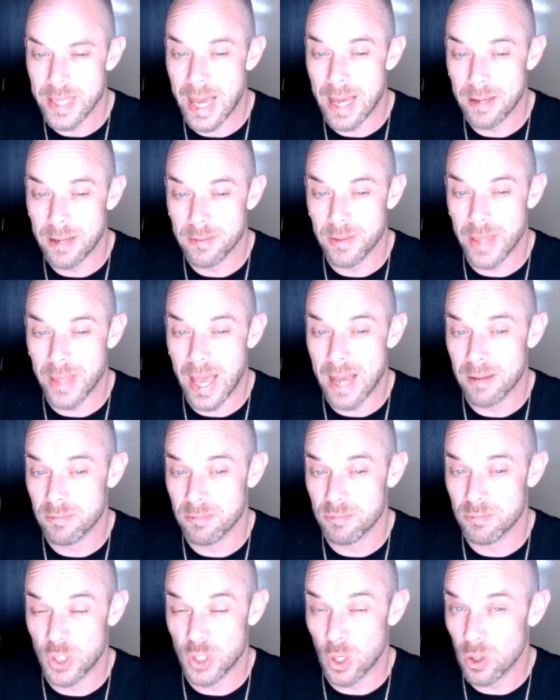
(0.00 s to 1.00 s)
that
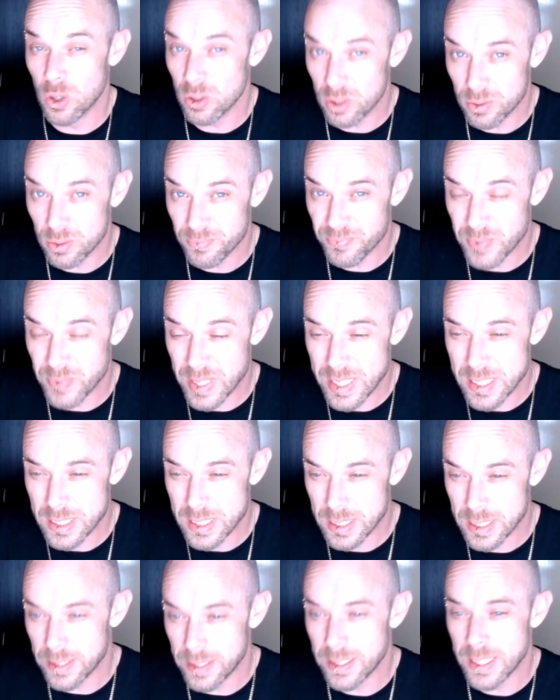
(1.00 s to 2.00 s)
dock is
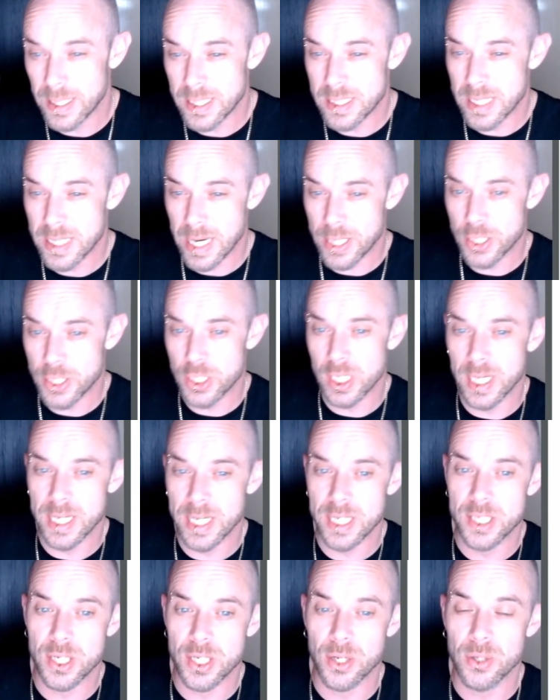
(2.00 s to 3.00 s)
going to essentially
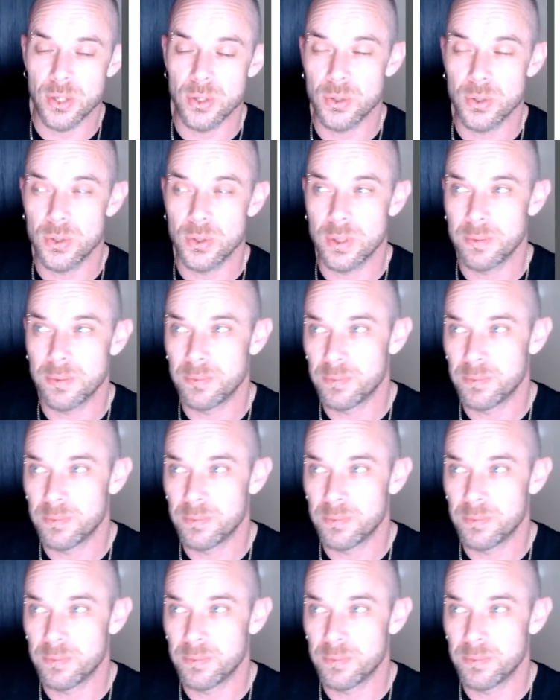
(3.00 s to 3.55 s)
do